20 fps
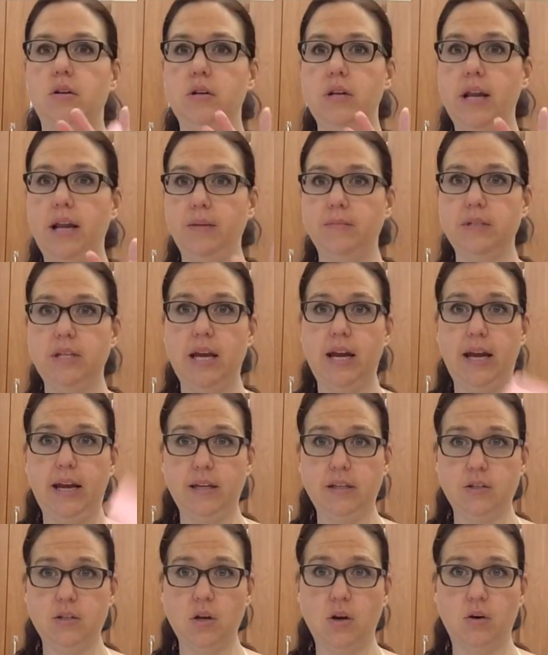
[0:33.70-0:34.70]
name
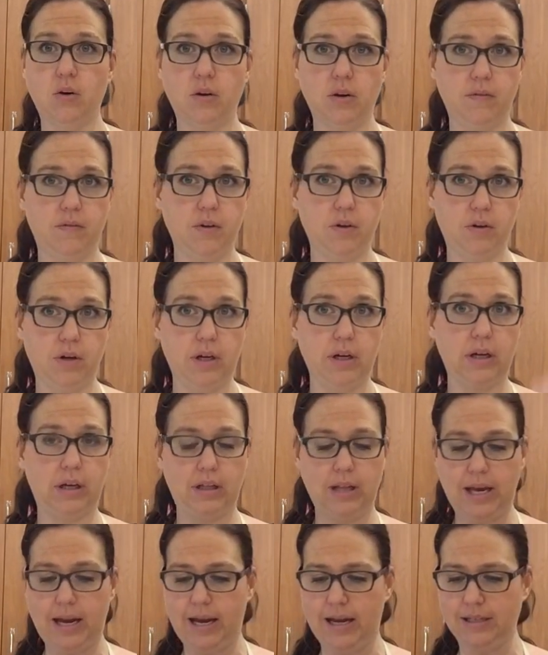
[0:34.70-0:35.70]
tags, so if you're in a
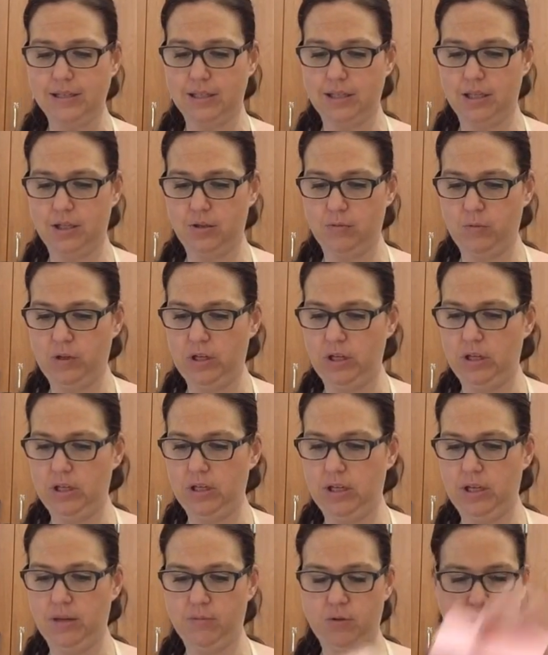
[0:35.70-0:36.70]
class and we need
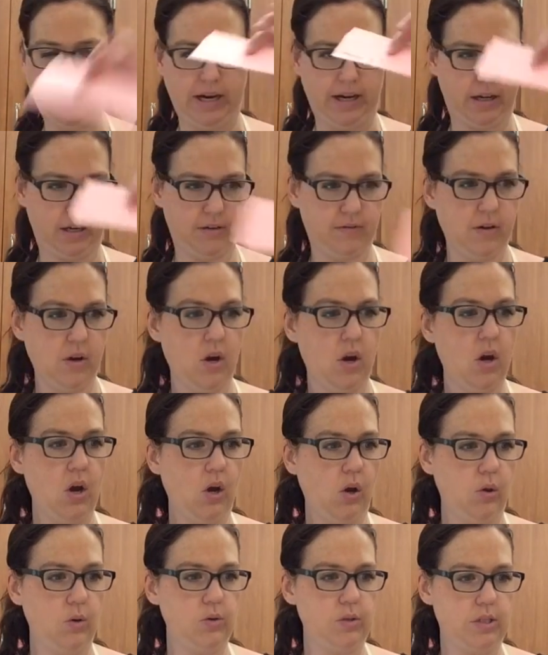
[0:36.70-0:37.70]
to keep track of
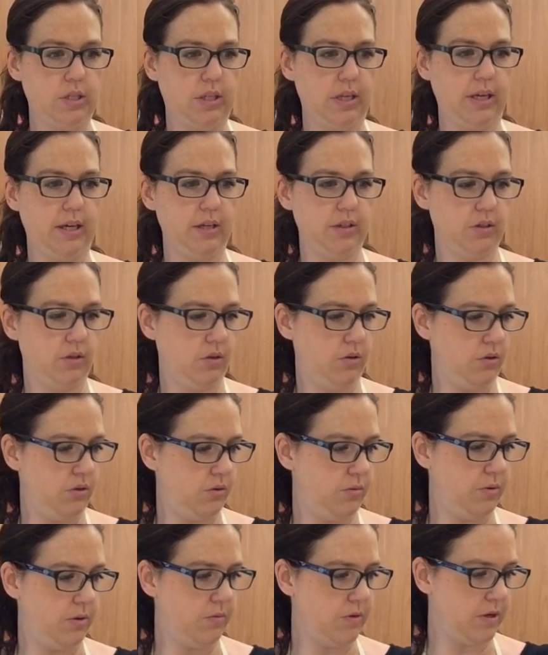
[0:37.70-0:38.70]
whose clay is
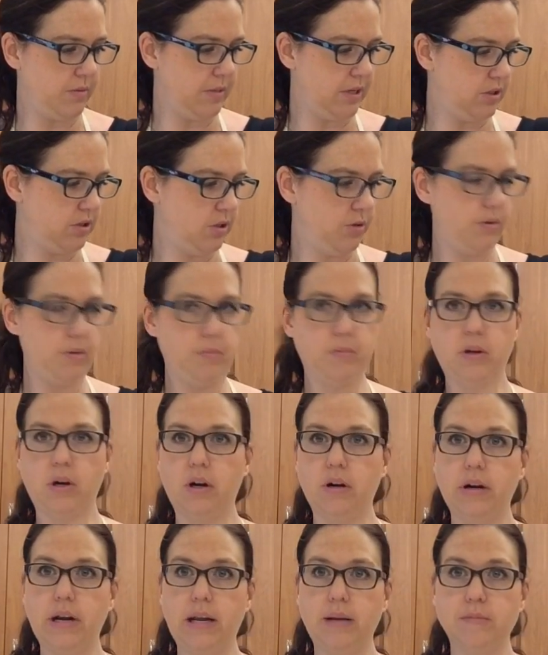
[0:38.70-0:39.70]
who, we want to make sure we put
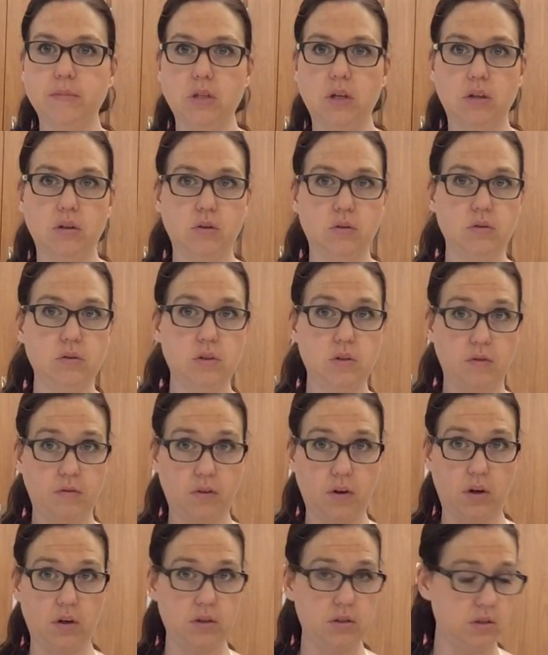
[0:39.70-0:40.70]
our names on those
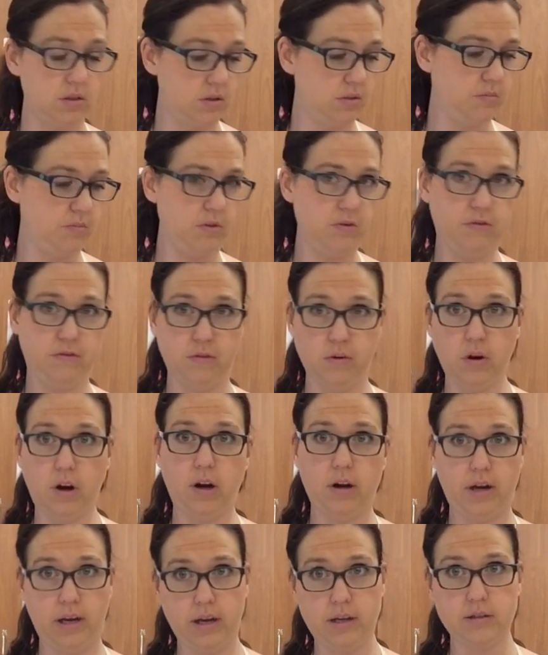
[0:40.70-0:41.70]
first before
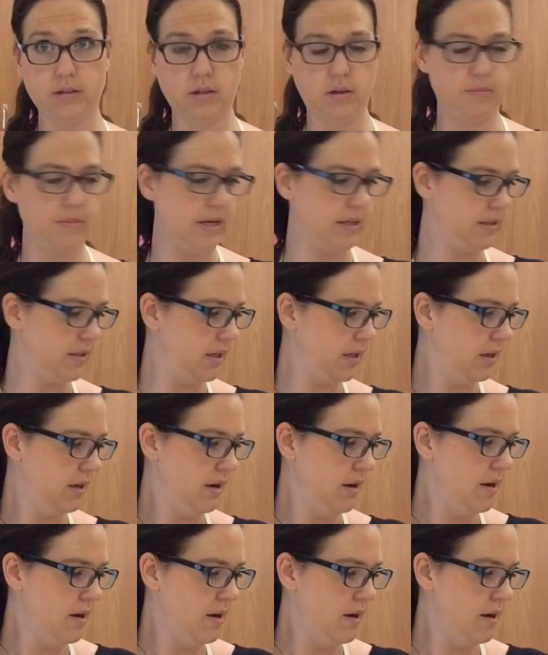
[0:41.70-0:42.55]
our hands are messy.